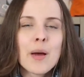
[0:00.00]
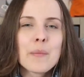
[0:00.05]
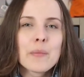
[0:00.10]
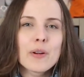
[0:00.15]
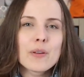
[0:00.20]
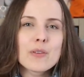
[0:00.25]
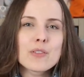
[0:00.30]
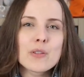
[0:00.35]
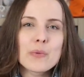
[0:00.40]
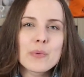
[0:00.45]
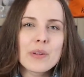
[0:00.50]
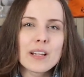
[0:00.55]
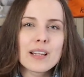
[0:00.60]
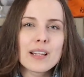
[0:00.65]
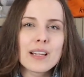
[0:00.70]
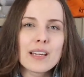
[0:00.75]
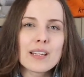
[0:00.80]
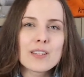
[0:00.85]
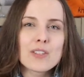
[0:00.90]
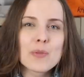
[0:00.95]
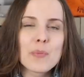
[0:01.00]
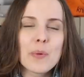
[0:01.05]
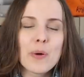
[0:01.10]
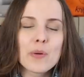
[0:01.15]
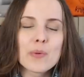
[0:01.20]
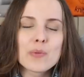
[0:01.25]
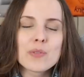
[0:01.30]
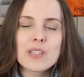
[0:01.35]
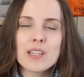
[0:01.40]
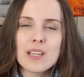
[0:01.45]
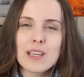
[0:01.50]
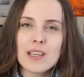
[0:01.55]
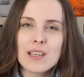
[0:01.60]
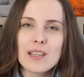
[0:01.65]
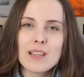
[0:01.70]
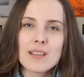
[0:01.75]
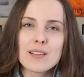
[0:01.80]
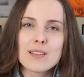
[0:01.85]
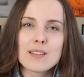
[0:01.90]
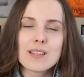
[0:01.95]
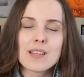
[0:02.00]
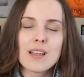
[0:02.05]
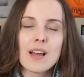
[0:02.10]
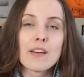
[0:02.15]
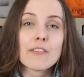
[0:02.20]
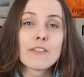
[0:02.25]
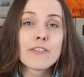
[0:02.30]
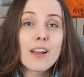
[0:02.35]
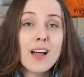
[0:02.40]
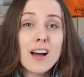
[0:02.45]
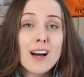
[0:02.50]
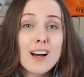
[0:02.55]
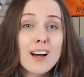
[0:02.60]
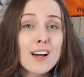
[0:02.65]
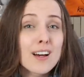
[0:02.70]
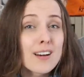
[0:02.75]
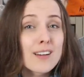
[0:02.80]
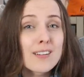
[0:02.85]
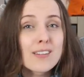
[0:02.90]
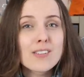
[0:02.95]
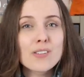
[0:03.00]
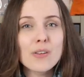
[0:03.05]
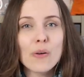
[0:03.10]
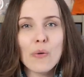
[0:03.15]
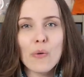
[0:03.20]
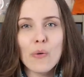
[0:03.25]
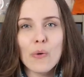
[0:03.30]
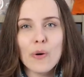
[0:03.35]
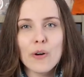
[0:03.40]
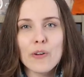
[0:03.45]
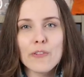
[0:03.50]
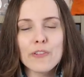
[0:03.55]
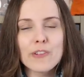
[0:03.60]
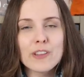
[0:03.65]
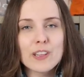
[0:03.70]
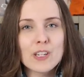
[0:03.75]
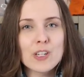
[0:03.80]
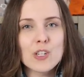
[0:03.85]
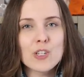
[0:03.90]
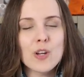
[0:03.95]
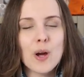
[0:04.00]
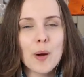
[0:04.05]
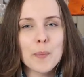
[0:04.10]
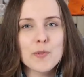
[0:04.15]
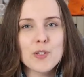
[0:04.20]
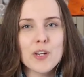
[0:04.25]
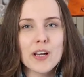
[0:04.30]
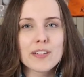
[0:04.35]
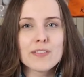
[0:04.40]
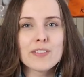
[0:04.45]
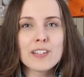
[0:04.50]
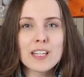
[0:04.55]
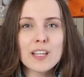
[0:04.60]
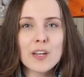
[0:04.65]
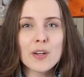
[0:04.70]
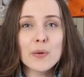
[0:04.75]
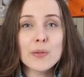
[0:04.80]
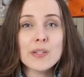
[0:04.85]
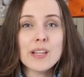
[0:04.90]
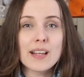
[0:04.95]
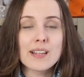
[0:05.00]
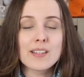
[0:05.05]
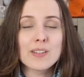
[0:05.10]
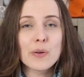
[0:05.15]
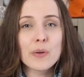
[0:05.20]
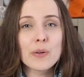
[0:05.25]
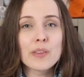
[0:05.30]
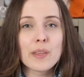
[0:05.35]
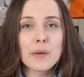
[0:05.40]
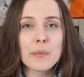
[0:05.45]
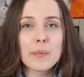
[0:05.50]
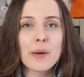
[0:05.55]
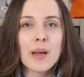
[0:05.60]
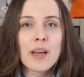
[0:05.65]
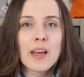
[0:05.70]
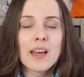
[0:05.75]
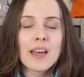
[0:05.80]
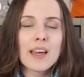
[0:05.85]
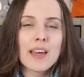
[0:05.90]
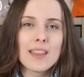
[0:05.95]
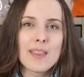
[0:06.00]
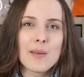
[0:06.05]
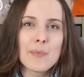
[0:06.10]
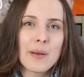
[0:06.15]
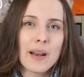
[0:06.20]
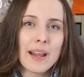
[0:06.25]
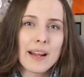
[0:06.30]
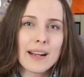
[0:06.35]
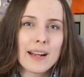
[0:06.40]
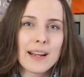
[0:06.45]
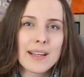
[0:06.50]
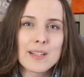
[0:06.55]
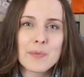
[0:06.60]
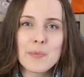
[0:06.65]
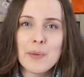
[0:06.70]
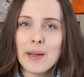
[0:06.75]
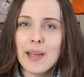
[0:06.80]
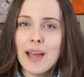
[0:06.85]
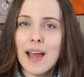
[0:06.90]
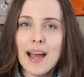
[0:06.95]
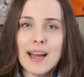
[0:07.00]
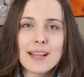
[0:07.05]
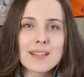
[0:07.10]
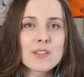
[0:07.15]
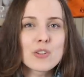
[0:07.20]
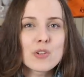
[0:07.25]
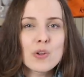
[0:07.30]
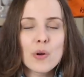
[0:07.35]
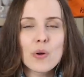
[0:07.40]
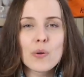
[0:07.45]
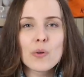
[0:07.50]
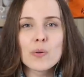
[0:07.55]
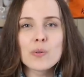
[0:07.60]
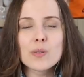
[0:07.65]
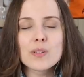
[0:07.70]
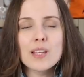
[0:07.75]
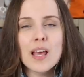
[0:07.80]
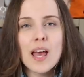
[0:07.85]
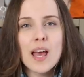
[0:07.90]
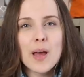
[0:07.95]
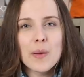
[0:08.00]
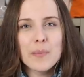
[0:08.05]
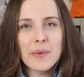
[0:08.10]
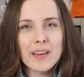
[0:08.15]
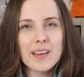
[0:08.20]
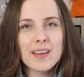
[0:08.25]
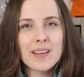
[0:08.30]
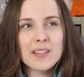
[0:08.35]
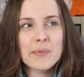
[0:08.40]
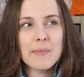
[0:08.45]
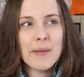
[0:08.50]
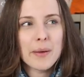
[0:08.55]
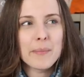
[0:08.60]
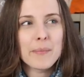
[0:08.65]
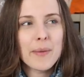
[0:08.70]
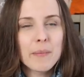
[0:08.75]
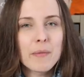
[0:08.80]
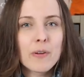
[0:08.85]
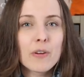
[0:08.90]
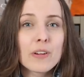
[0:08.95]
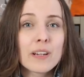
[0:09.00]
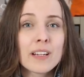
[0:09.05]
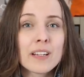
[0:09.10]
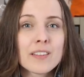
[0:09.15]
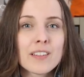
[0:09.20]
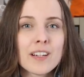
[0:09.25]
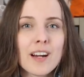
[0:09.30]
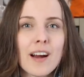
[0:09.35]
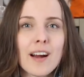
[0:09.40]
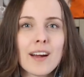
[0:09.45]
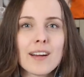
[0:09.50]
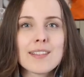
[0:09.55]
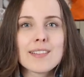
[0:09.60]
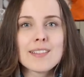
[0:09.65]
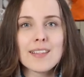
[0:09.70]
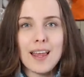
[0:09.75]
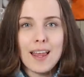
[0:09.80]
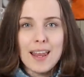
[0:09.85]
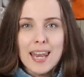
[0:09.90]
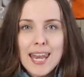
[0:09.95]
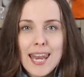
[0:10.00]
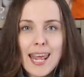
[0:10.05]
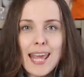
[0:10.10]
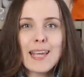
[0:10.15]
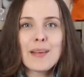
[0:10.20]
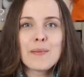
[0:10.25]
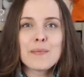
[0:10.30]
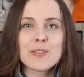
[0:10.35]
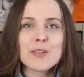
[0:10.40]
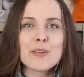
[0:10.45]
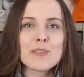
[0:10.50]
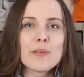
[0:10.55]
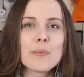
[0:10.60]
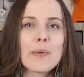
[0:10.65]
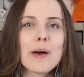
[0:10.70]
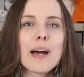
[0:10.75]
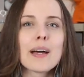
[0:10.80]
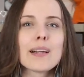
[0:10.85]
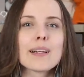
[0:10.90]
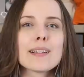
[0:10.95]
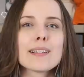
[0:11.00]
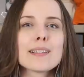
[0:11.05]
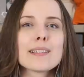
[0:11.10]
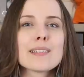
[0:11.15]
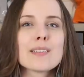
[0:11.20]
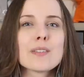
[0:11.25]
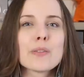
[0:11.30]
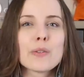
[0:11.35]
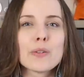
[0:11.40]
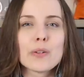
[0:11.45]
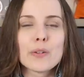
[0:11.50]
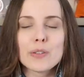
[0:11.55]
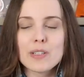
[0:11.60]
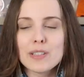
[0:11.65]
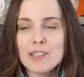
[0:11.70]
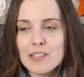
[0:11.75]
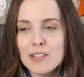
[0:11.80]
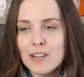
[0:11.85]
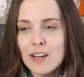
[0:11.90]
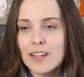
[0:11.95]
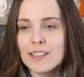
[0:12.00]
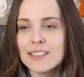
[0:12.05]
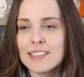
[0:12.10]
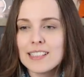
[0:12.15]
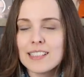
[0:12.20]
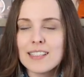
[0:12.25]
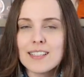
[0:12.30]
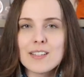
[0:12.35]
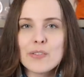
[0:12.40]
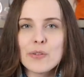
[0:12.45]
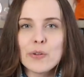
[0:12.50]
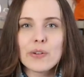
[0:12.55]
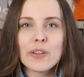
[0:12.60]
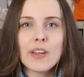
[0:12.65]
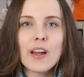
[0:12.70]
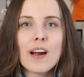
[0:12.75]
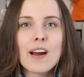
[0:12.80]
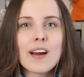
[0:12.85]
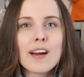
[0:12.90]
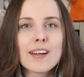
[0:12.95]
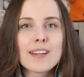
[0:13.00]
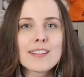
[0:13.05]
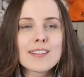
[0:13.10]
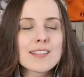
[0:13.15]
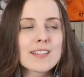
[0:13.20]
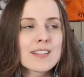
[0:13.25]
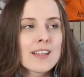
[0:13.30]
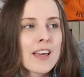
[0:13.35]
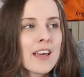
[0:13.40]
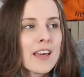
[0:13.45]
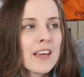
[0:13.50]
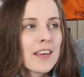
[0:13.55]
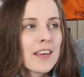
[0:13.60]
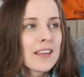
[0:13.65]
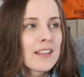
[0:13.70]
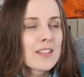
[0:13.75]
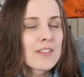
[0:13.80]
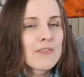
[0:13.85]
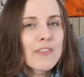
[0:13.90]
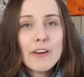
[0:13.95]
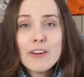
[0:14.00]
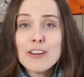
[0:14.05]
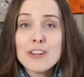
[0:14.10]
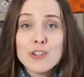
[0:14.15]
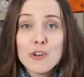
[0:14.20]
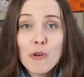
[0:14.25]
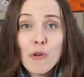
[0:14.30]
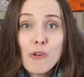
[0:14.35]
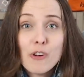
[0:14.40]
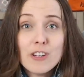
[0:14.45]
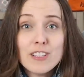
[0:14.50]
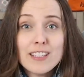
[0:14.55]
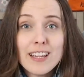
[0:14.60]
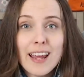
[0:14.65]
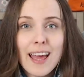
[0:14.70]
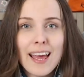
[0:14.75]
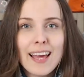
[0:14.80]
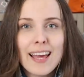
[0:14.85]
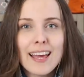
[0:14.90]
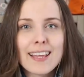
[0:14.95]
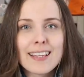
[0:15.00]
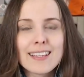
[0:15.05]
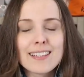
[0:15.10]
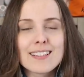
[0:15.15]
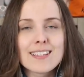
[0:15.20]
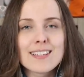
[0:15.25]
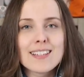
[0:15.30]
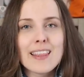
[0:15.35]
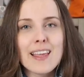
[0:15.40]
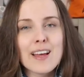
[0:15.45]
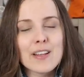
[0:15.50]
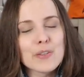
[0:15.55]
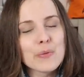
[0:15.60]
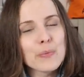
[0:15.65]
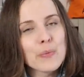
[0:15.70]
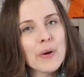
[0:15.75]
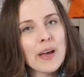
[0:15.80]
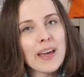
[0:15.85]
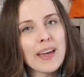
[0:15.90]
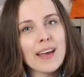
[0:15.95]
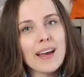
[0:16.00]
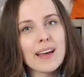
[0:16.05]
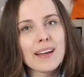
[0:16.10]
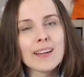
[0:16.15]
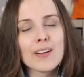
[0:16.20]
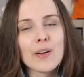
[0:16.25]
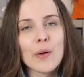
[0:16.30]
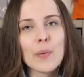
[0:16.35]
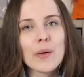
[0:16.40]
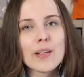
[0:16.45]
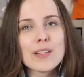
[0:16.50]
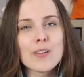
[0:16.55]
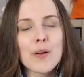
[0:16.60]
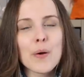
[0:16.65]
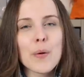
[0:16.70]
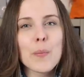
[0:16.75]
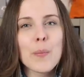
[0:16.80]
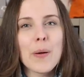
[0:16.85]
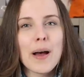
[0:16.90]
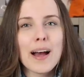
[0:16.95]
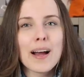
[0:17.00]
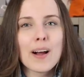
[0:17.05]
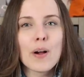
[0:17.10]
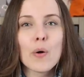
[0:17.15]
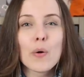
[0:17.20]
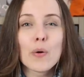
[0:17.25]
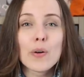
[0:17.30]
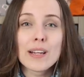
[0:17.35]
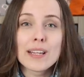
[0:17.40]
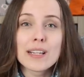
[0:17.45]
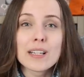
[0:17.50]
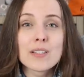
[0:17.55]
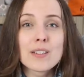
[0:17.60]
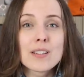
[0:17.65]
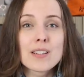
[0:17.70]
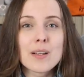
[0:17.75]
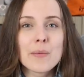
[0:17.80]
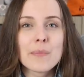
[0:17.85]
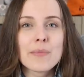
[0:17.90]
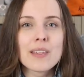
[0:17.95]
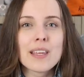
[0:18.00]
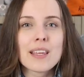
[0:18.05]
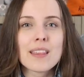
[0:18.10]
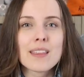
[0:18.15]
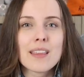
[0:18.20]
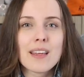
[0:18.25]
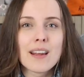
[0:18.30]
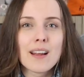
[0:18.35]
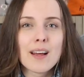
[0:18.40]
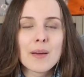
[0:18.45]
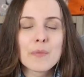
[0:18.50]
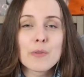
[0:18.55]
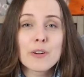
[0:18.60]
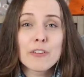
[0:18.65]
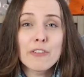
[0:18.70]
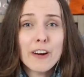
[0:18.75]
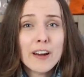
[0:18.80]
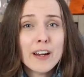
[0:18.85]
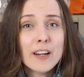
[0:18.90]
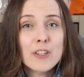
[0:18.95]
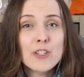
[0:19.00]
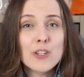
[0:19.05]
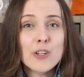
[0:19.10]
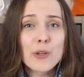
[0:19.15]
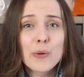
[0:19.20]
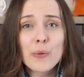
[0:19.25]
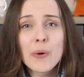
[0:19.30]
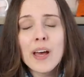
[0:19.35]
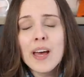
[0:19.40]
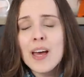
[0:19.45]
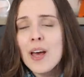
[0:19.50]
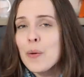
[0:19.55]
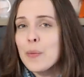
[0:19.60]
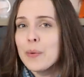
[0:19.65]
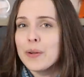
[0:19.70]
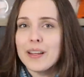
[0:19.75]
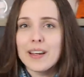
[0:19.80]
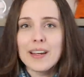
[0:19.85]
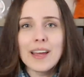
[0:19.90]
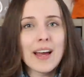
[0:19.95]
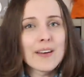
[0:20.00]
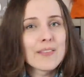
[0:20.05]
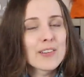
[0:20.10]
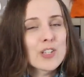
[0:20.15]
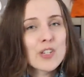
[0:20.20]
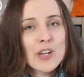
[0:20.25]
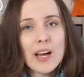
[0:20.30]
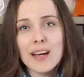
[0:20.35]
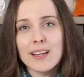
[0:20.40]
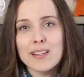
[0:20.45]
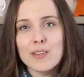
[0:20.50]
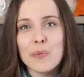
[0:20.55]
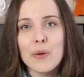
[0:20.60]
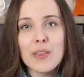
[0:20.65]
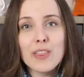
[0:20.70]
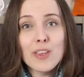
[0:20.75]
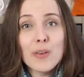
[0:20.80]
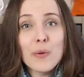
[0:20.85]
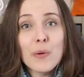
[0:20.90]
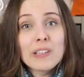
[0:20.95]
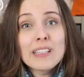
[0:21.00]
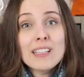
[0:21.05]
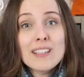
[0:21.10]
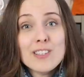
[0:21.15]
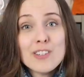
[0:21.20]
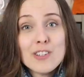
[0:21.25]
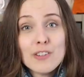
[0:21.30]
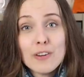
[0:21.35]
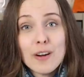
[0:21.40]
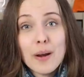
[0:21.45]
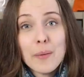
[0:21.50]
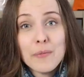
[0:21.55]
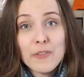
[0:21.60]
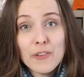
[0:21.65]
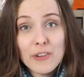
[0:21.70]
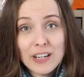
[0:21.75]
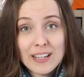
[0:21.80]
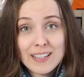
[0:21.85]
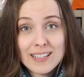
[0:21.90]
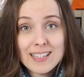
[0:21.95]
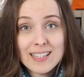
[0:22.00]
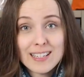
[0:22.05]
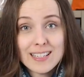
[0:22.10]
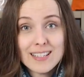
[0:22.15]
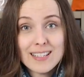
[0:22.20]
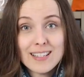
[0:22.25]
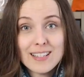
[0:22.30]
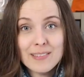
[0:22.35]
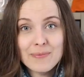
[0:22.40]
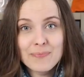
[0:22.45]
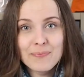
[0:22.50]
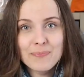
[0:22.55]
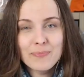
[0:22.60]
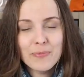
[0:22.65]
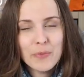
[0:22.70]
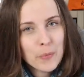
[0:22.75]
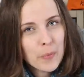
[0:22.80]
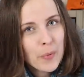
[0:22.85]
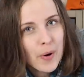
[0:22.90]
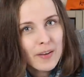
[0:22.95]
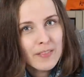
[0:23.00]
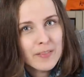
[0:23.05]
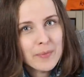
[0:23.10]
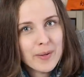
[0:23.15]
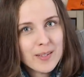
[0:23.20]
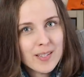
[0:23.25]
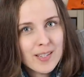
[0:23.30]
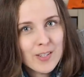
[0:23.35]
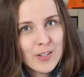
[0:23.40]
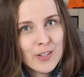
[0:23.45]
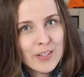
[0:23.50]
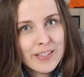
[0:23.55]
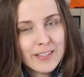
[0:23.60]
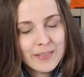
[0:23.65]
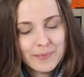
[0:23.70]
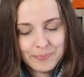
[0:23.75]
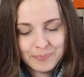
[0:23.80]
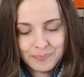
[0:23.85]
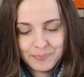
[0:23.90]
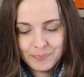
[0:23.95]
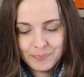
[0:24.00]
But also what I like to post is vlogs or finished object videos. I sort them in the playlist by hat shawls, because my memory in regards to uh, names of the patterns or designers or yarns is very short and that way I can always go back or link to something that I'm referring to when I have a chat with you on Instagram, for instance, in the private messages.